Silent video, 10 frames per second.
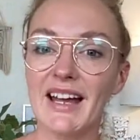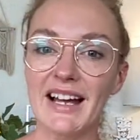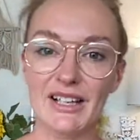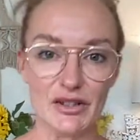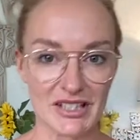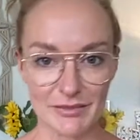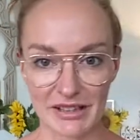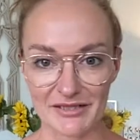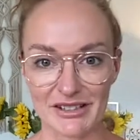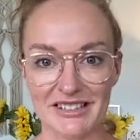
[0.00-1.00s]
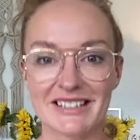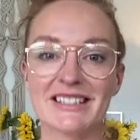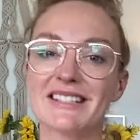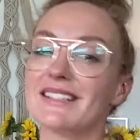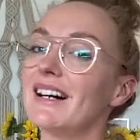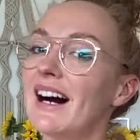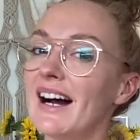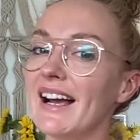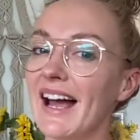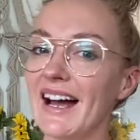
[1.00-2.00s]
Hello, dear beloveds.
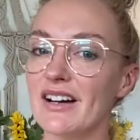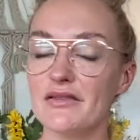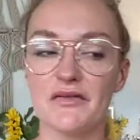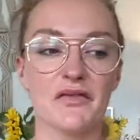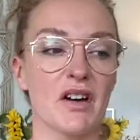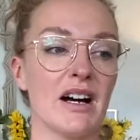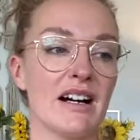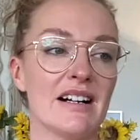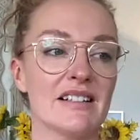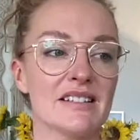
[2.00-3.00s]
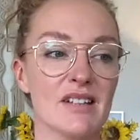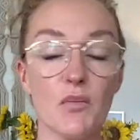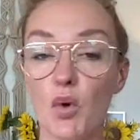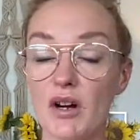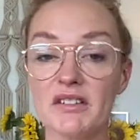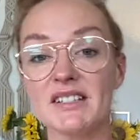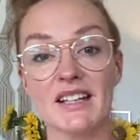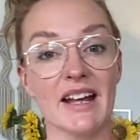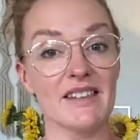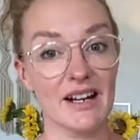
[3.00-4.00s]
I have some words
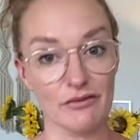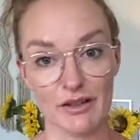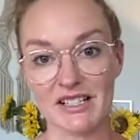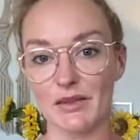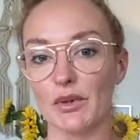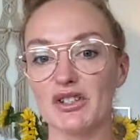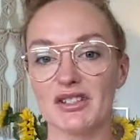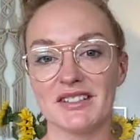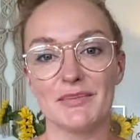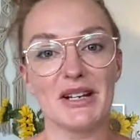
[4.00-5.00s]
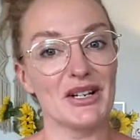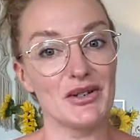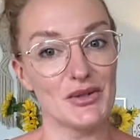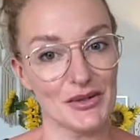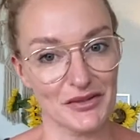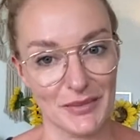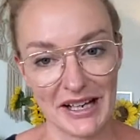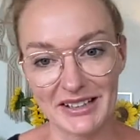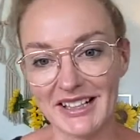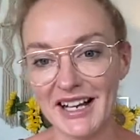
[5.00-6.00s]
today that I've written, which is a bit unusual for
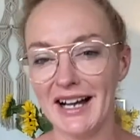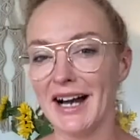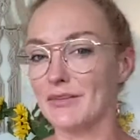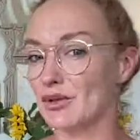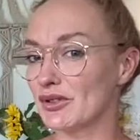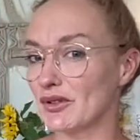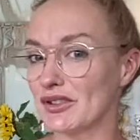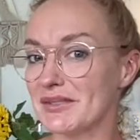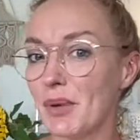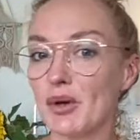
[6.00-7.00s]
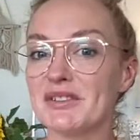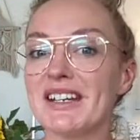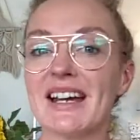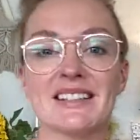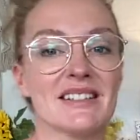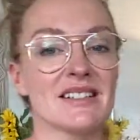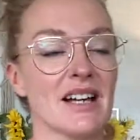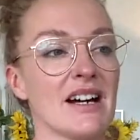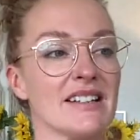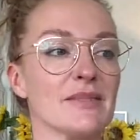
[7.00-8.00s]
me. I'm also just
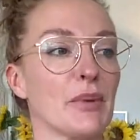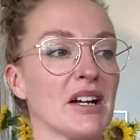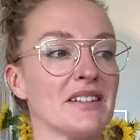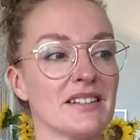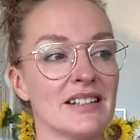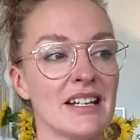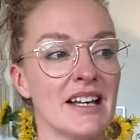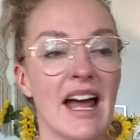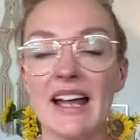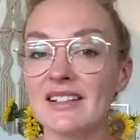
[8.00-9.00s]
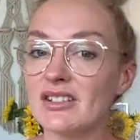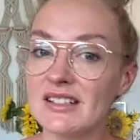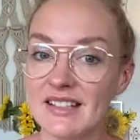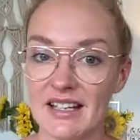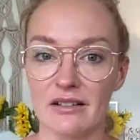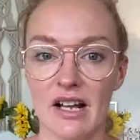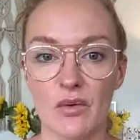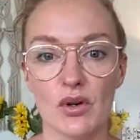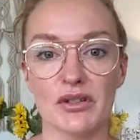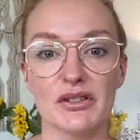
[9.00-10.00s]
post-exercise, but the energy is here and
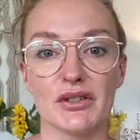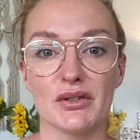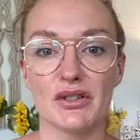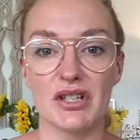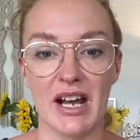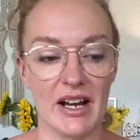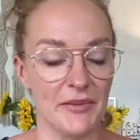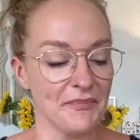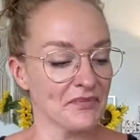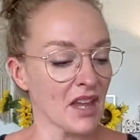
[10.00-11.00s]
I want to share.